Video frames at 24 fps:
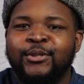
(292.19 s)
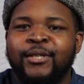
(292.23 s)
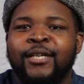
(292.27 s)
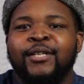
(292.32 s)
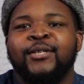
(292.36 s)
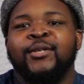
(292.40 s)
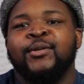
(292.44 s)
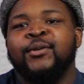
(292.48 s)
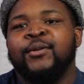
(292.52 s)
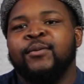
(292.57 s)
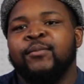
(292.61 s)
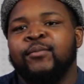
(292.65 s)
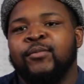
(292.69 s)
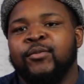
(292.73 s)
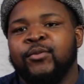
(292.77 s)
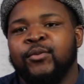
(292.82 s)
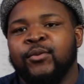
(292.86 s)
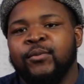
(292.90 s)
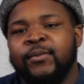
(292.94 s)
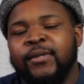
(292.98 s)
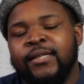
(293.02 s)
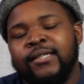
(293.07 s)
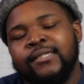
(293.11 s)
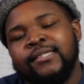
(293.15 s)
I know him through
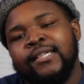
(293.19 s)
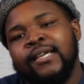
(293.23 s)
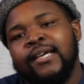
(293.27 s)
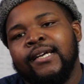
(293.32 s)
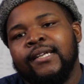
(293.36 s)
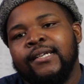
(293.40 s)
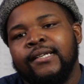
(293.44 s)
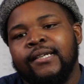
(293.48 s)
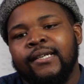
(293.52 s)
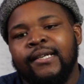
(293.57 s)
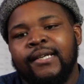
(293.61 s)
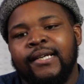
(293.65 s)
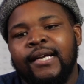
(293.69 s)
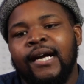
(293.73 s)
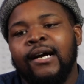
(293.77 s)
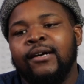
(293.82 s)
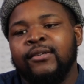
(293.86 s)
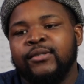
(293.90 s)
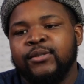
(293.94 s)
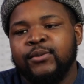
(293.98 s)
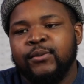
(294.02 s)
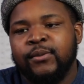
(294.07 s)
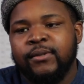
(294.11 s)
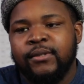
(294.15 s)
because I had an
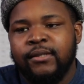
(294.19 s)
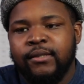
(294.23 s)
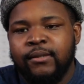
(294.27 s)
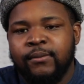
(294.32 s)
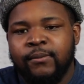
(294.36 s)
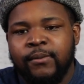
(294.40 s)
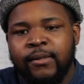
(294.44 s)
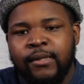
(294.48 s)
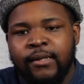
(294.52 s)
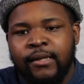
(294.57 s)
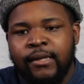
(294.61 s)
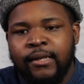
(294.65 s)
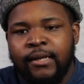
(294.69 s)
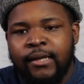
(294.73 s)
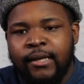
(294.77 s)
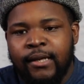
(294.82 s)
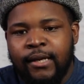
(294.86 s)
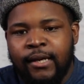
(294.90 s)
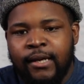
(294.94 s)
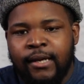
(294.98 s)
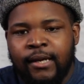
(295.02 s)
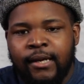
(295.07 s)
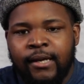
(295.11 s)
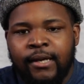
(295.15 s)
encounter with him,
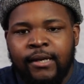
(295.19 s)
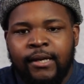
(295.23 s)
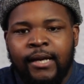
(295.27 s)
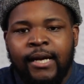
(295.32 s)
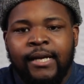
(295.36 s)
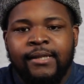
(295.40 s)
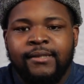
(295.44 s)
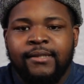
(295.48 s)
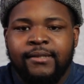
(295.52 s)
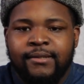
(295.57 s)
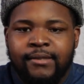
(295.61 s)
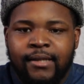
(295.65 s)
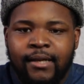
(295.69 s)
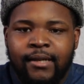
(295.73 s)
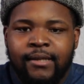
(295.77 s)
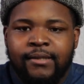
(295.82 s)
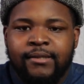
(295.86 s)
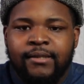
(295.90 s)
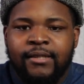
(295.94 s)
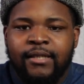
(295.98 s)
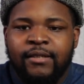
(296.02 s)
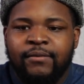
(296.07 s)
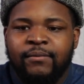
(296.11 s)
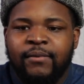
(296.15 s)
and I decided to
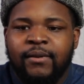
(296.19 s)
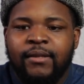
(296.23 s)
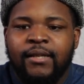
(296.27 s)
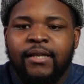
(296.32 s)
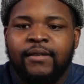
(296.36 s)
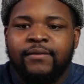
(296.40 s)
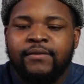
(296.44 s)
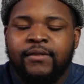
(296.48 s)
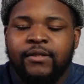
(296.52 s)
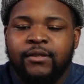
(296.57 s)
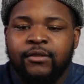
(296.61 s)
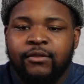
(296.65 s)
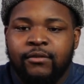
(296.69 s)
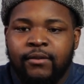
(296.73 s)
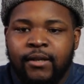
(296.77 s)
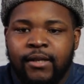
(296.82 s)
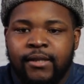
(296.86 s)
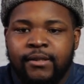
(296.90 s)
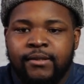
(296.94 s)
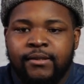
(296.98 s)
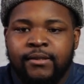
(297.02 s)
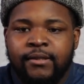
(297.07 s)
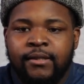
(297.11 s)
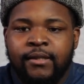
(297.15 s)
give my life to
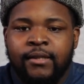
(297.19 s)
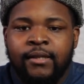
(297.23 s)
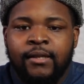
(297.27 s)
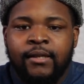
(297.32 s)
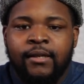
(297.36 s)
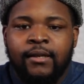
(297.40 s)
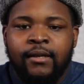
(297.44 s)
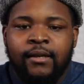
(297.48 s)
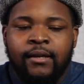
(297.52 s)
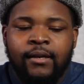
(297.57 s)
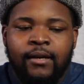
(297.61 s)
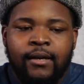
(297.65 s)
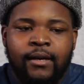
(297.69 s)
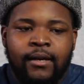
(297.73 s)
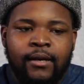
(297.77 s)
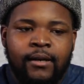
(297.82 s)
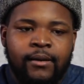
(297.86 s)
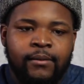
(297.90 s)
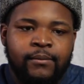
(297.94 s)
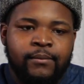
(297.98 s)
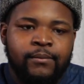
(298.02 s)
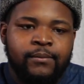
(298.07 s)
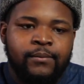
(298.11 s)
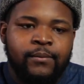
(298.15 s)
Christ.
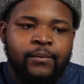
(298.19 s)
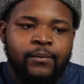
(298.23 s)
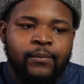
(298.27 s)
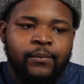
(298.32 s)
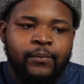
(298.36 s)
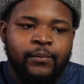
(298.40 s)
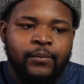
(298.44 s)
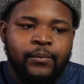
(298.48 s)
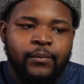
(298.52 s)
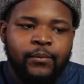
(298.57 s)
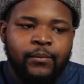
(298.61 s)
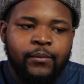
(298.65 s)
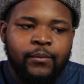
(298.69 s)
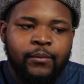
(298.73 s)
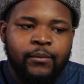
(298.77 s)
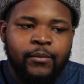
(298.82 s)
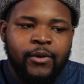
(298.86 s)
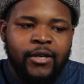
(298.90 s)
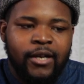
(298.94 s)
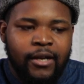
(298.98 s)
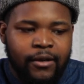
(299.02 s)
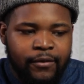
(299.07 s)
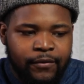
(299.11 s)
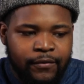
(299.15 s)
But
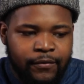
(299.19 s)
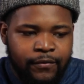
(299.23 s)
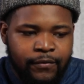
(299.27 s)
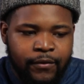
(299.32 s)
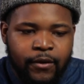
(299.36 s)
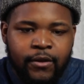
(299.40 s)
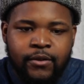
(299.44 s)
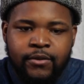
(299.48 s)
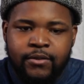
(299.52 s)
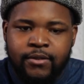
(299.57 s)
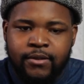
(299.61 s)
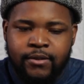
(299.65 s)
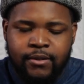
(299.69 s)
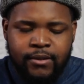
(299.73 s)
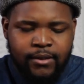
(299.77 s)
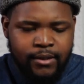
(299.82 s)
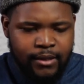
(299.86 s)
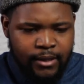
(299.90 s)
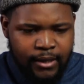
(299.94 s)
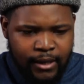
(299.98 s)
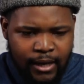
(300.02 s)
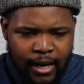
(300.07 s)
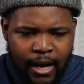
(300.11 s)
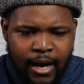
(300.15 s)
I first
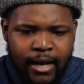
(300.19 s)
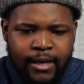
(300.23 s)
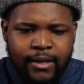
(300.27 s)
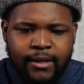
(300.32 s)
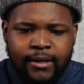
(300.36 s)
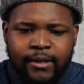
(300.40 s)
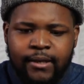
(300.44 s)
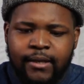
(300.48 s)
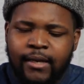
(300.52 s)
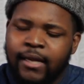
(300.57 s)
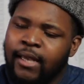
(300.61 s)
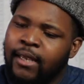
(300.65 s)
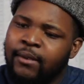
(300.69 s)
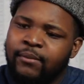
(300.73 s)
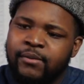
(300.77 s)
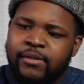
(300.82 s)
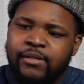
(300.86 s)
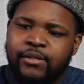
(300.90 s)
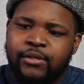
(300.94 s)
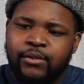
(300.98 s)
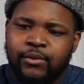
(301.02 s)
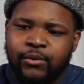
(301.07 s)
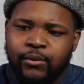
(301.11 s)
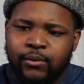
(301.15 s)
kind of came
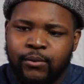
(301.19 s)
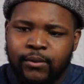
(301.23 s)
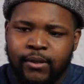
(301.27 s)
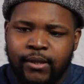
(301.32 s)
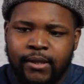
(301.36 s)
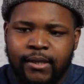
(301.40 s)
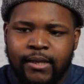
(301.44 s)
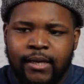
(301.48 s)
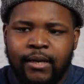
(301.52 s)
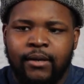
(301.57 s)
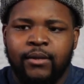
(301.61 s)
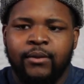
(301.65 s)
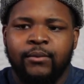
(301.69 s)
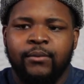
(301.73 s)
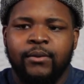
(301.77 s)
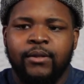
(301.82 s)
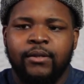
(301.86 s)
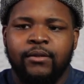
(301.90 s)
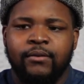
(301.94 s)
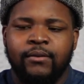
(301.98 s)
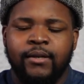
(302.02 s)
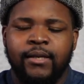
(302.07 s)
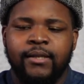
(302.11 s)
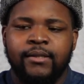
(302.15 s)
into an encounter with
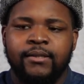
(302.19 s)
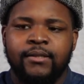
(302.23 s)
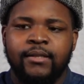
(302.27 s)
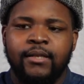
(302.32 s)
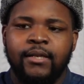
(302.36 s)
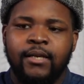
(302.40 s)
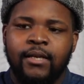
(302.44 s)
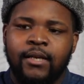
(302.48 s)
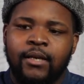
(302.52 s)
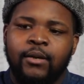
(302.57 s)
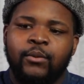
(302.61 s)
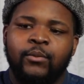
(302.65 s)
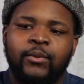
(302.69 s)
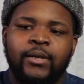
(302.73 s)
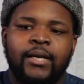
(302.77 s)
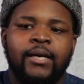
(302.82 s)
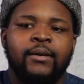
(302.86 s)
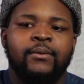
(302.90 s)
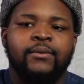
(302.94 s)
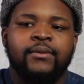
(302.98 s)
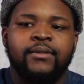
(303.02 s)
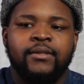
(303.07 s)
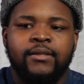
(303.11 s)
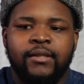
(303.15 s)
Christ when I
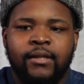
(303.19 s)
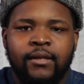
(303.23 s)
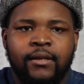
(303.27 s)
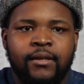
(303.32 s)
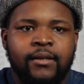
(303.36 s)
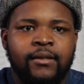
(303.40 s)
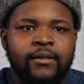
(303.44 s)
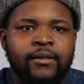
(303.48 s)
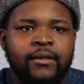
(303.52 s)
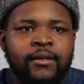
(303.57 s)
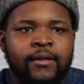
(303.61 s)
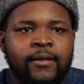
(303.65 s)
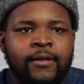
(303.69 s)
was young.